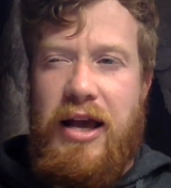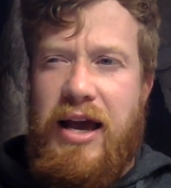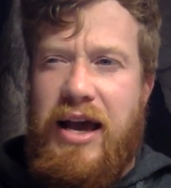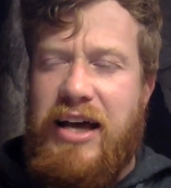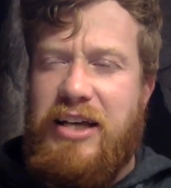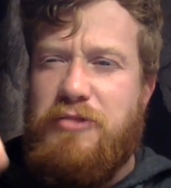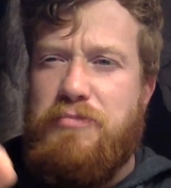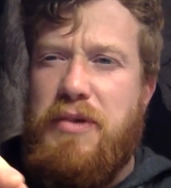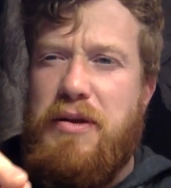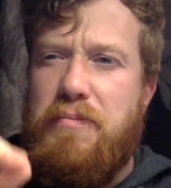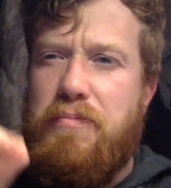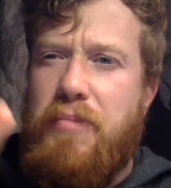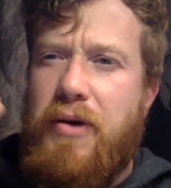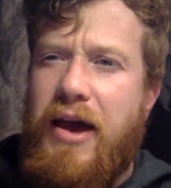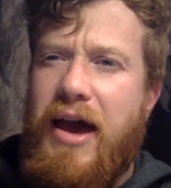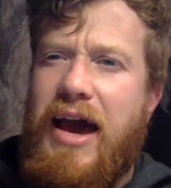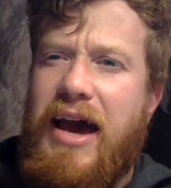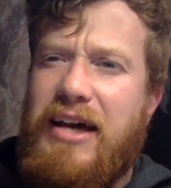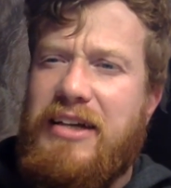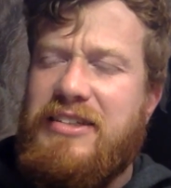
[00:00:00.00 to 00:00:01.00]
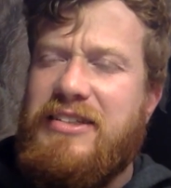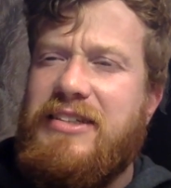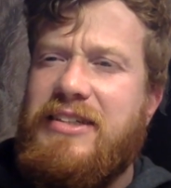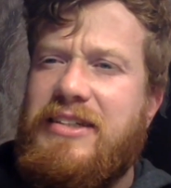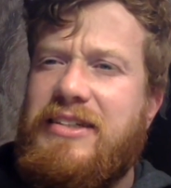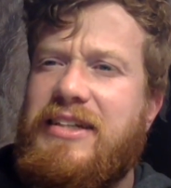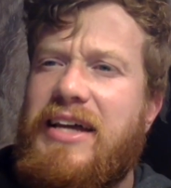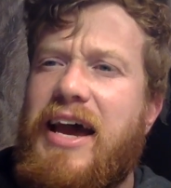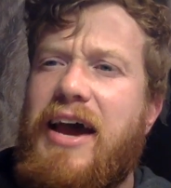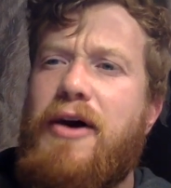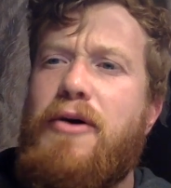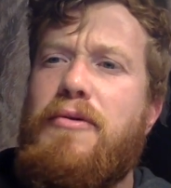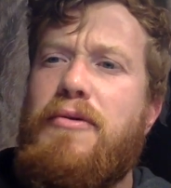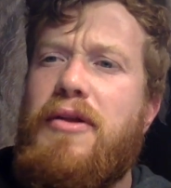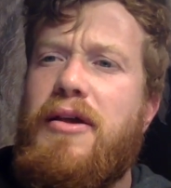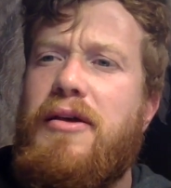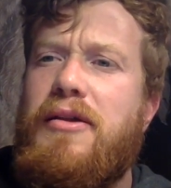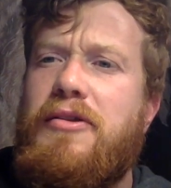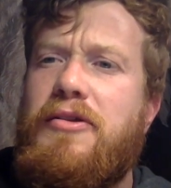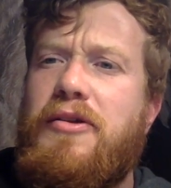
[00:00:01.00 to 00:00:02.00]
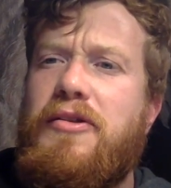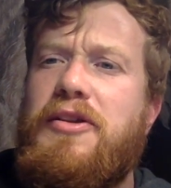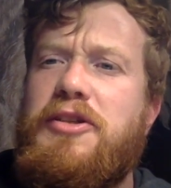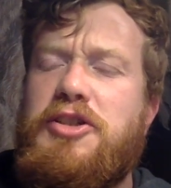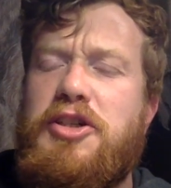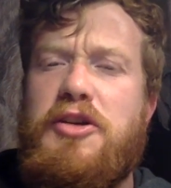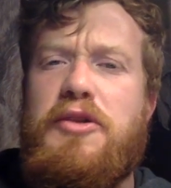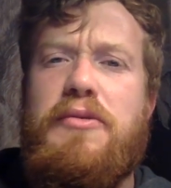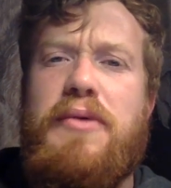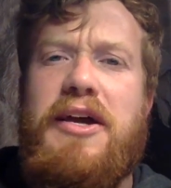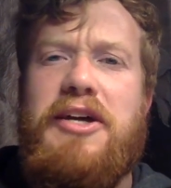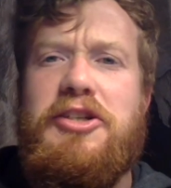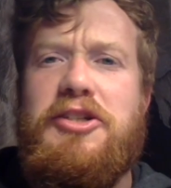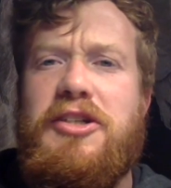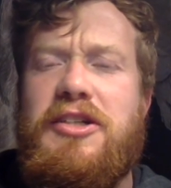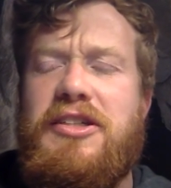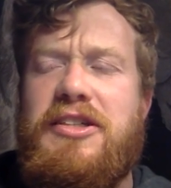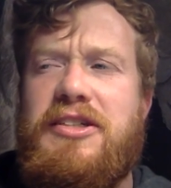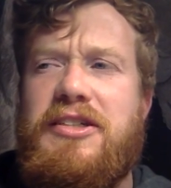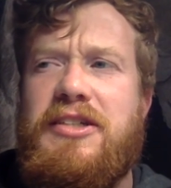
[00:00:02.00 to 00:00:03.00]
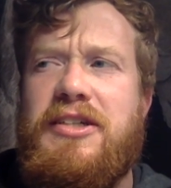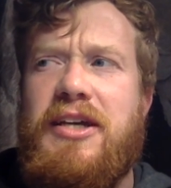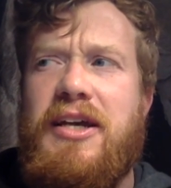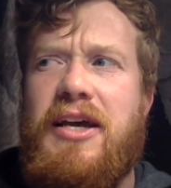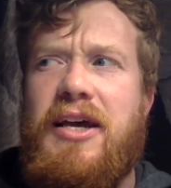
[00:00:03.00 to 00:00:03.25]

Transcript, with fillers: has been passed down to the generations.